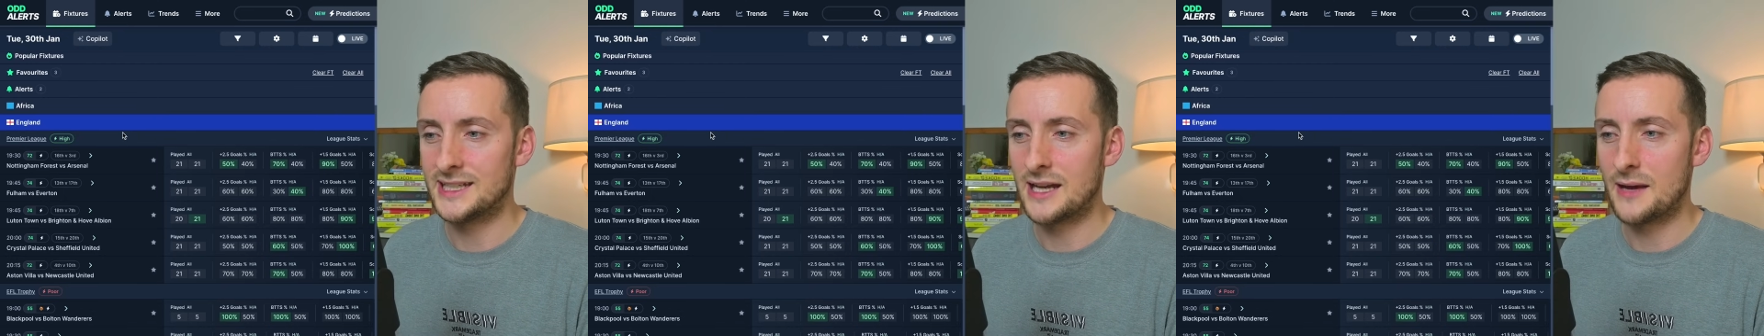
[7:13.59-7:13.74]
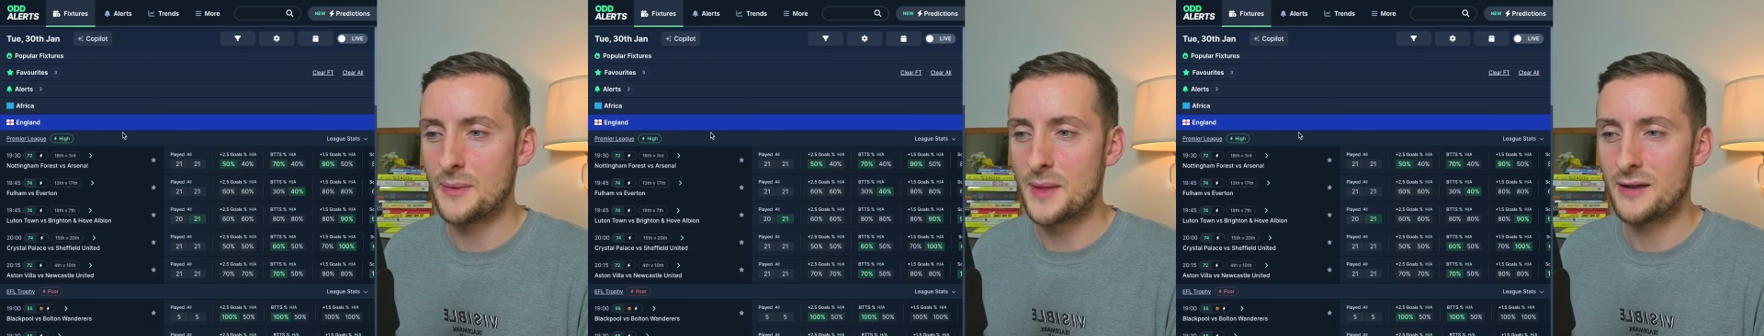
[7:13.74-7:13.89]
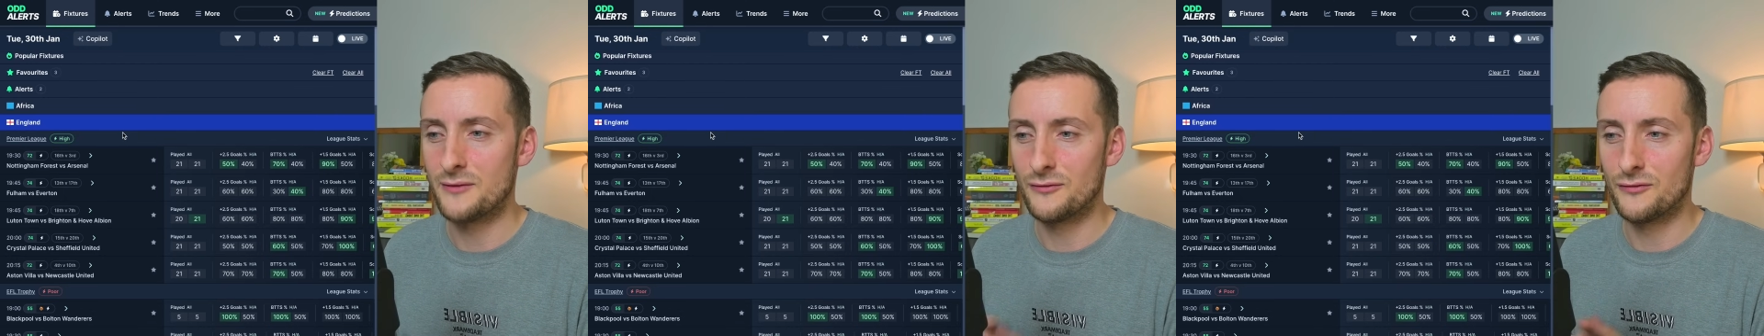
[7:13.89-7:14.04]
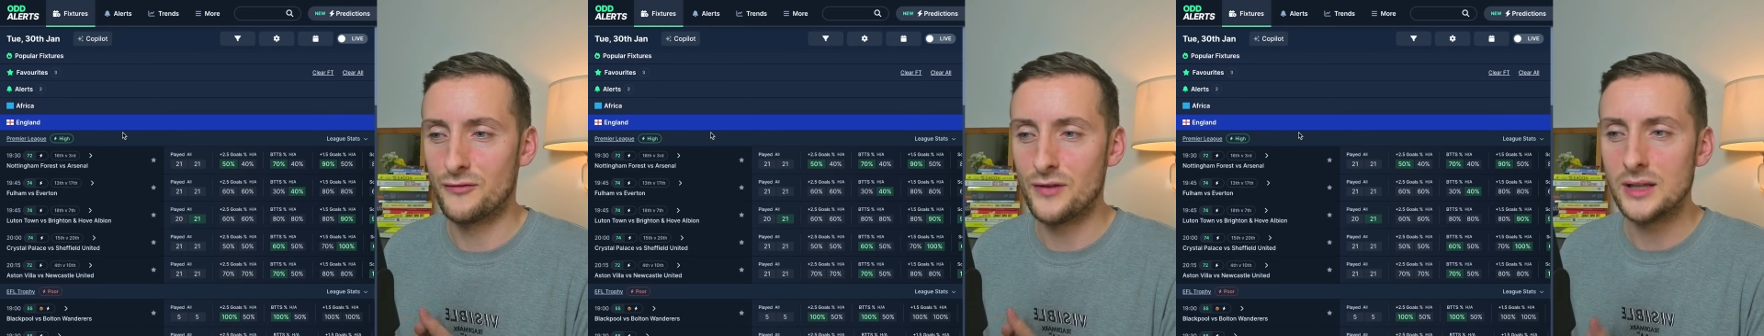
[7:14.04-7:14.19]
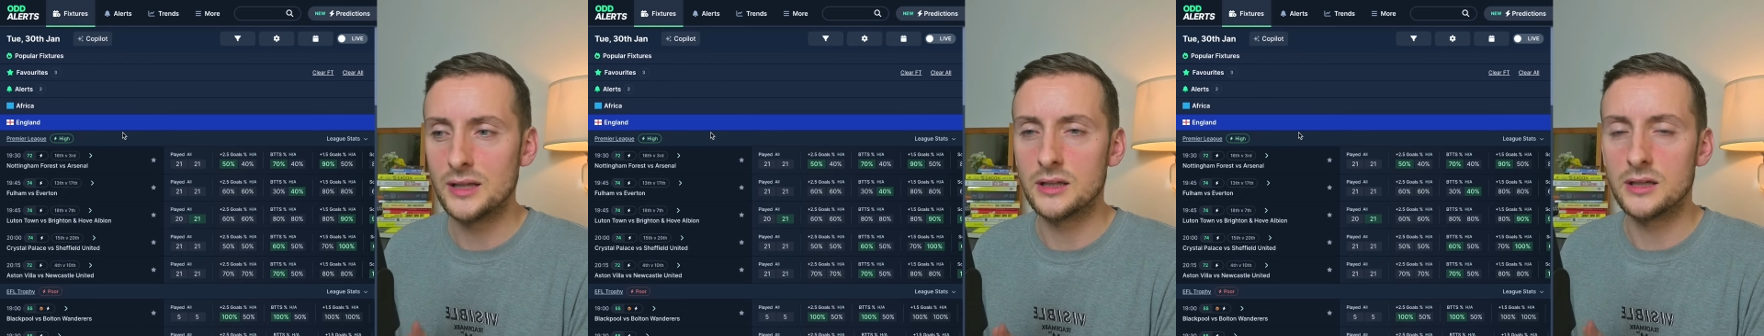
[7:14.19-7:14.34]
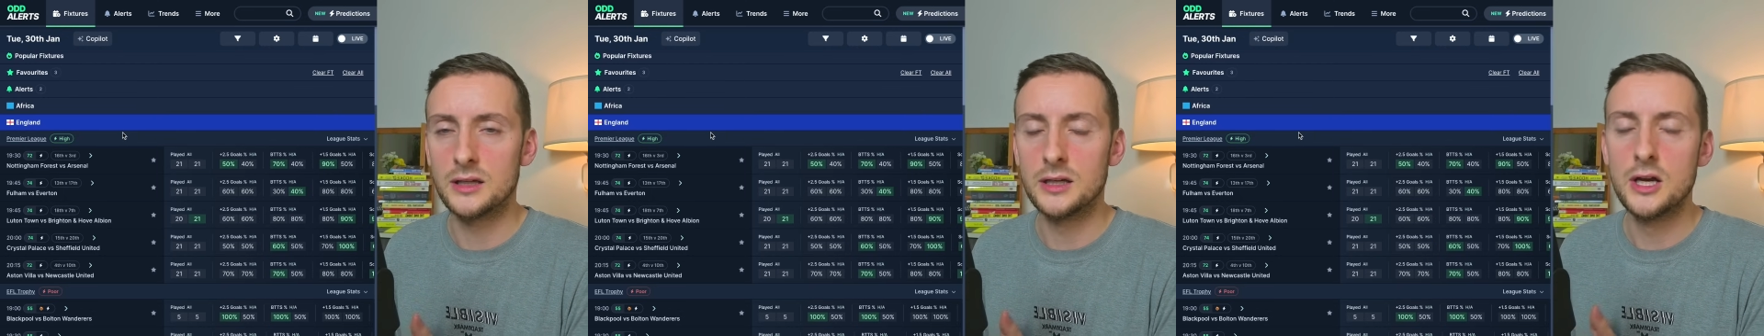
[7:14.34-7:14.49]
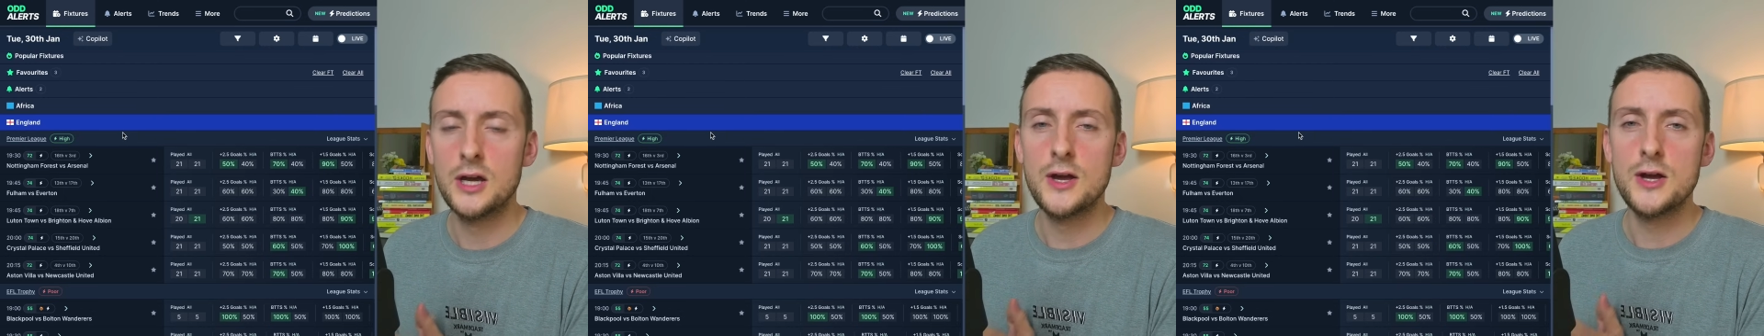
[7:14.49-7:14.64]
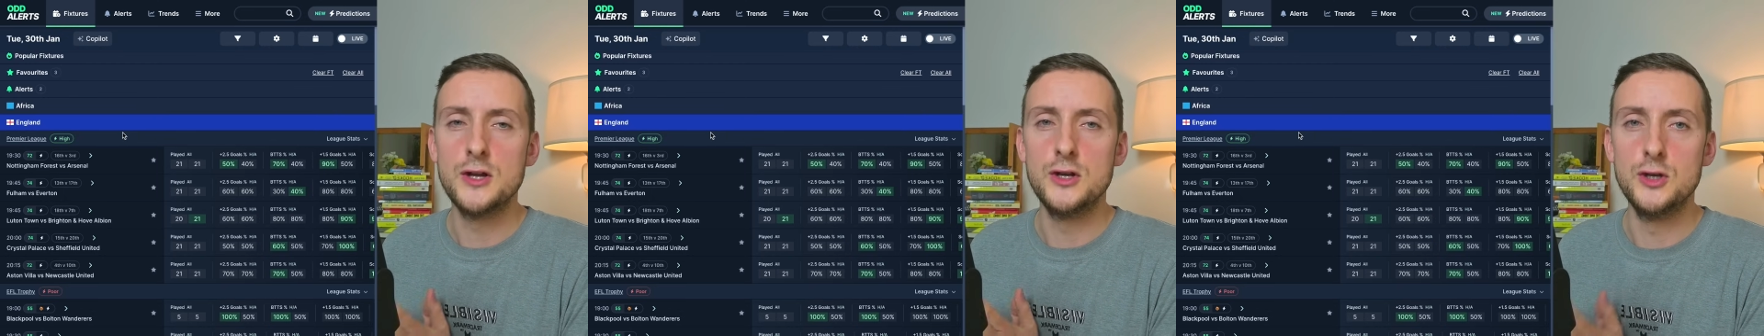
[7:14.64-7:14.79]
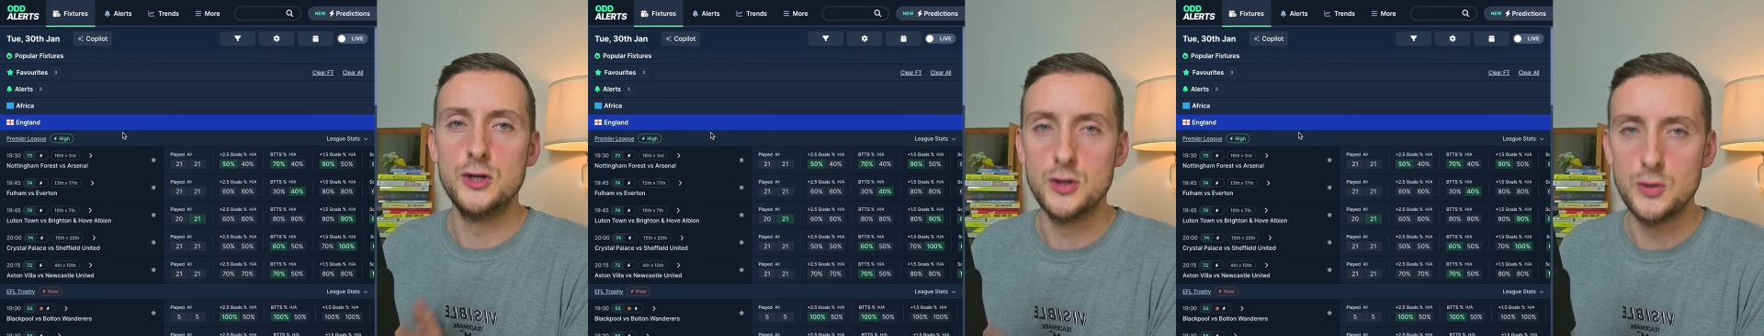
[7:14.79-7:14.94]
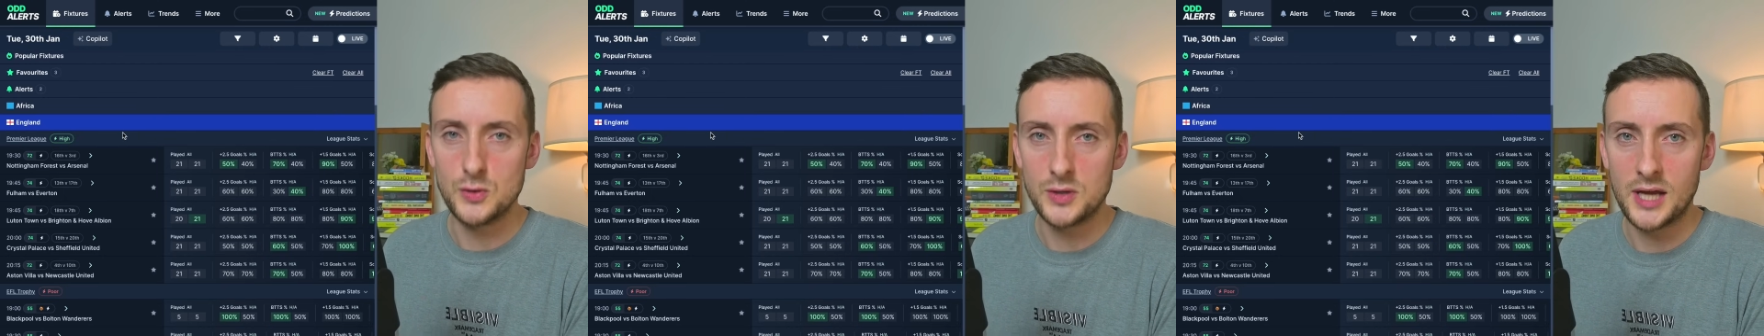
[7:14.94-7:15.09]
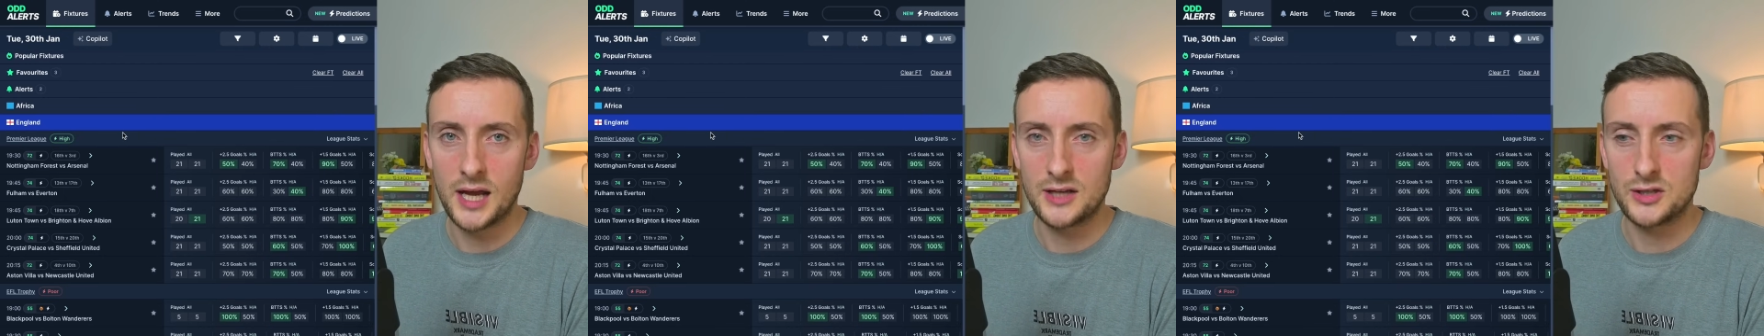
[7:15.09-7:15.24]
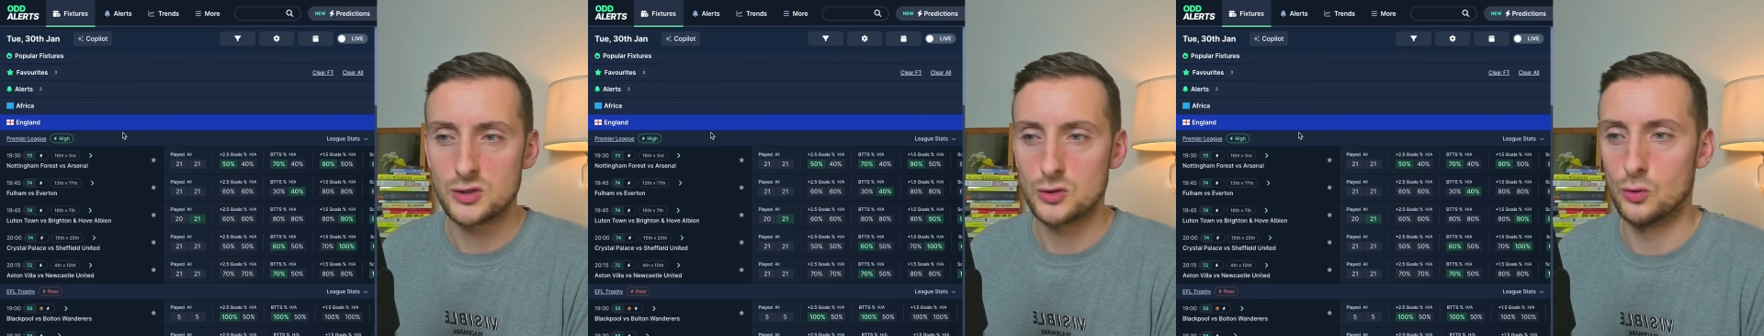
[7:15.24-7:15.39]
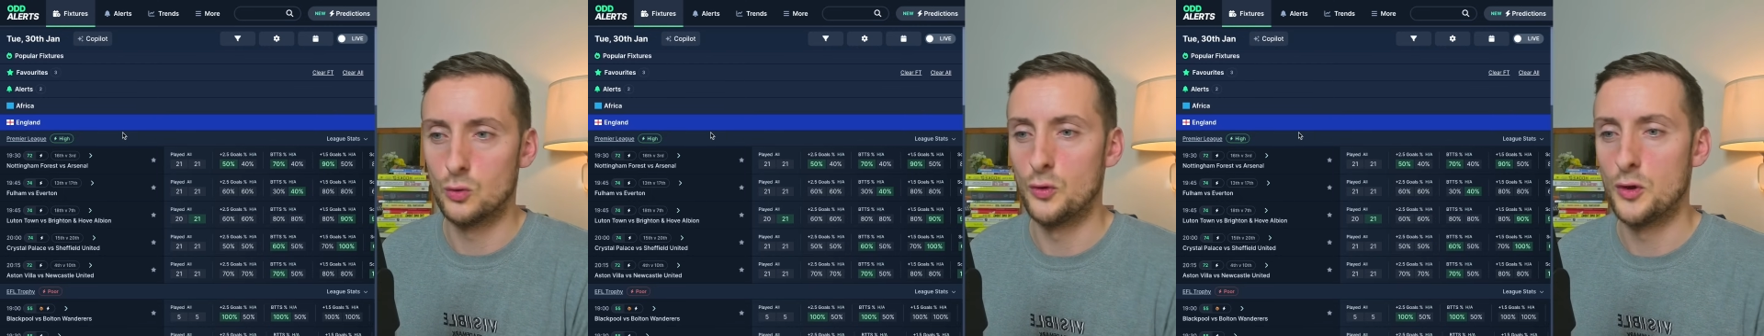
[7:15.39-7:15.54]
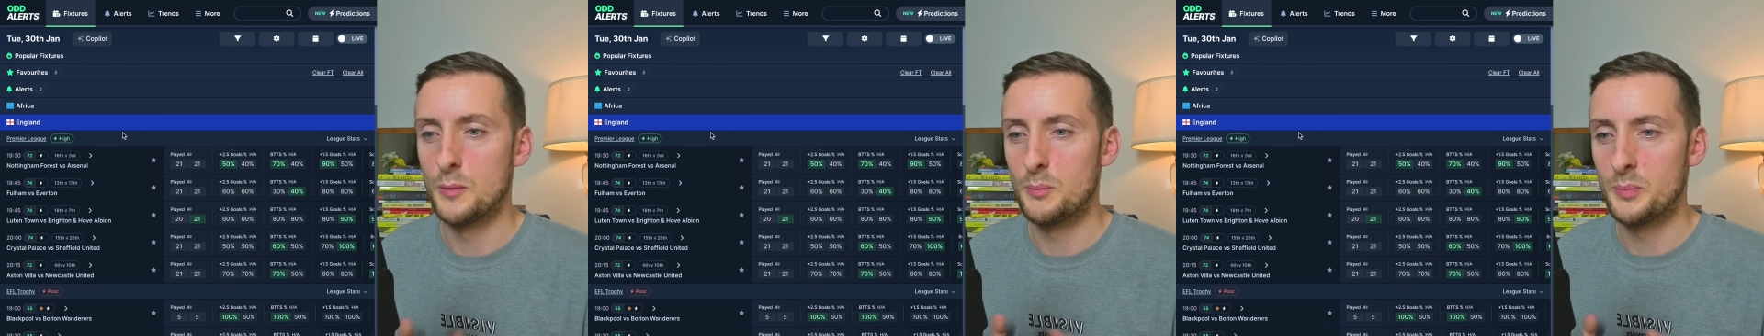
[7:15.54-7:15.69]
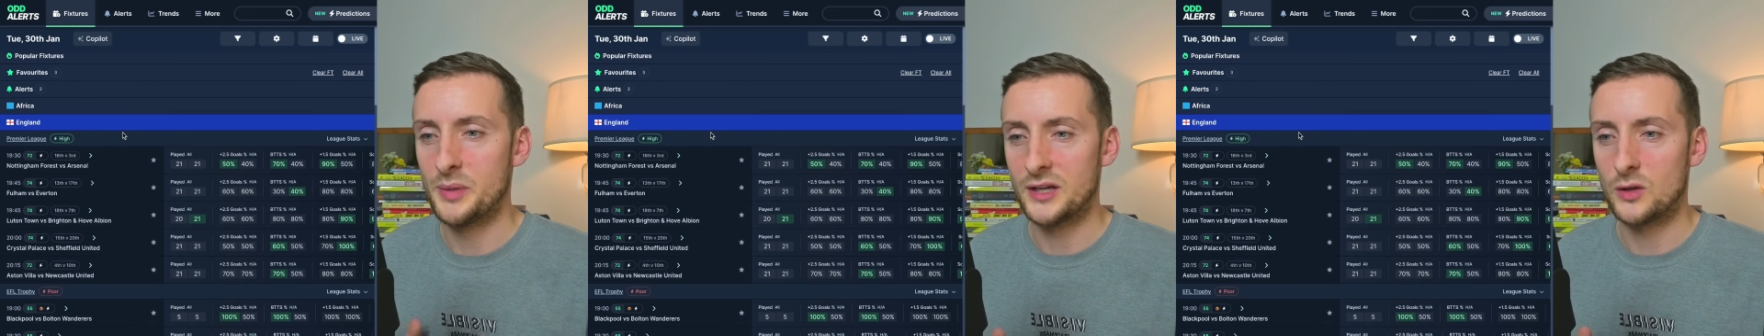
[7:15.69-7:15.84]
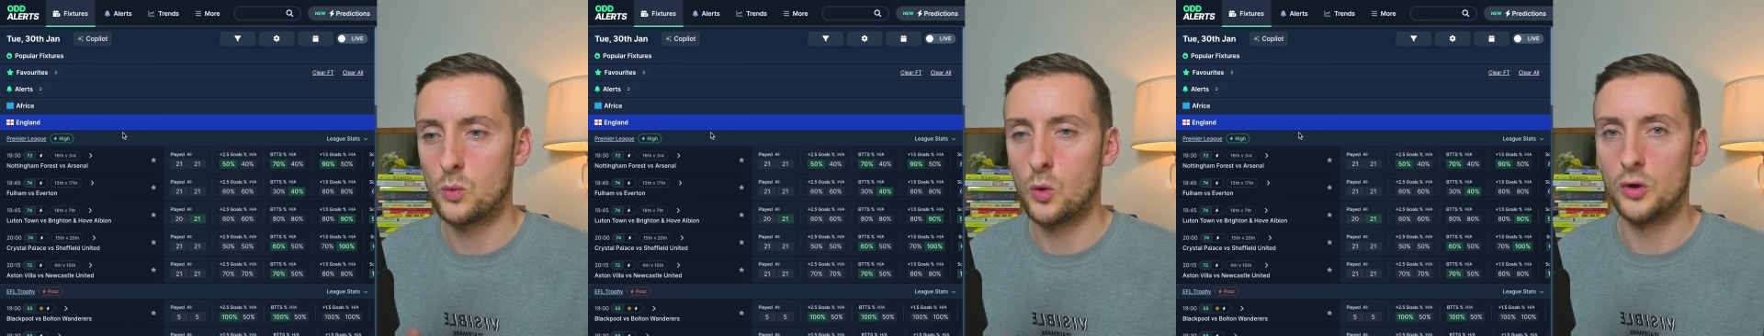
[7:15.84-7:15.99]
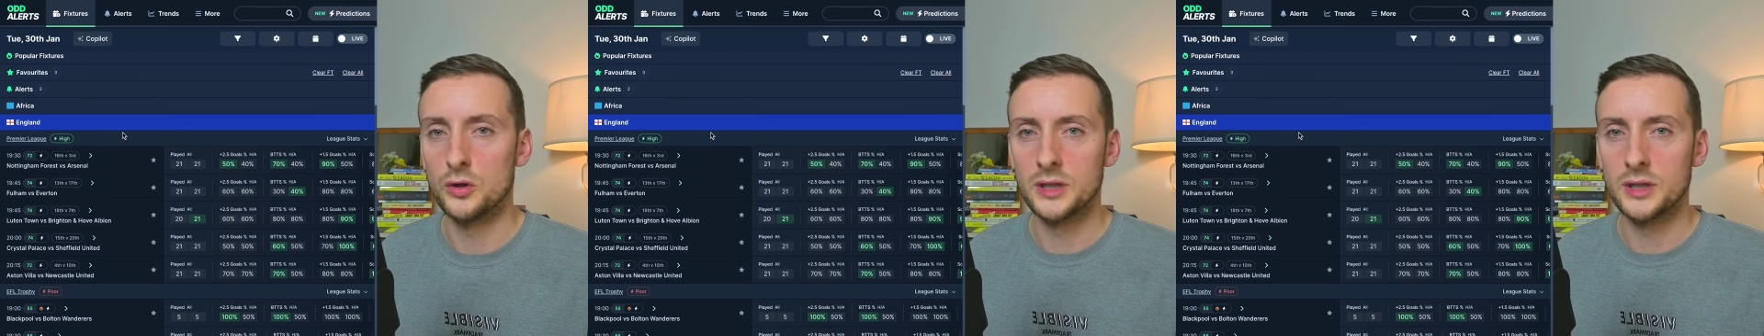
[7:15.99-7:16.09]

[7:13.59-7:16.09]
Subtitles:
And then Villa, Newcastle, the big one.